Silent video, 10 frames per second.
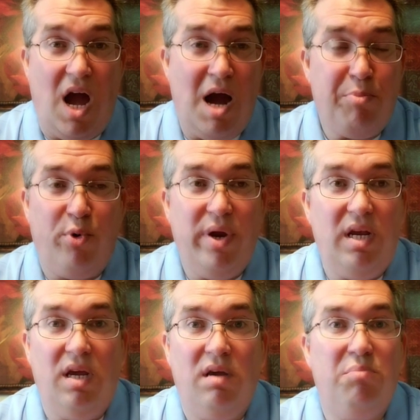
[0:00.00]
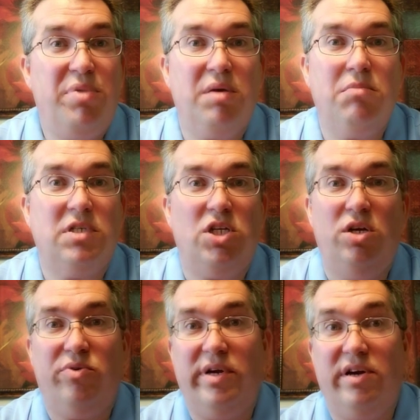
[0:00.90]
Operating big
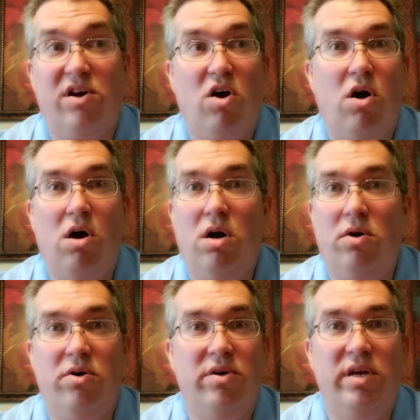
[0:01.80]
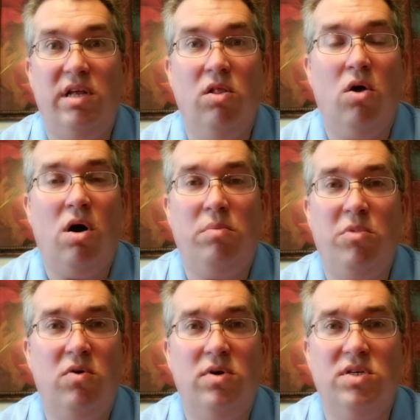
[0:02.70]
machinery, a car or any
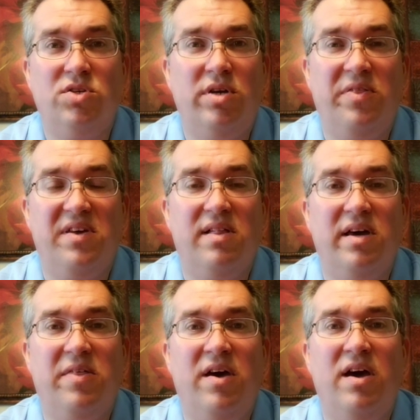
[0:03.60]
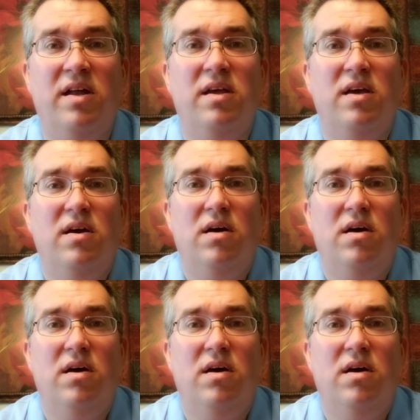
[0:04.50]
lawnmowers or anything like that.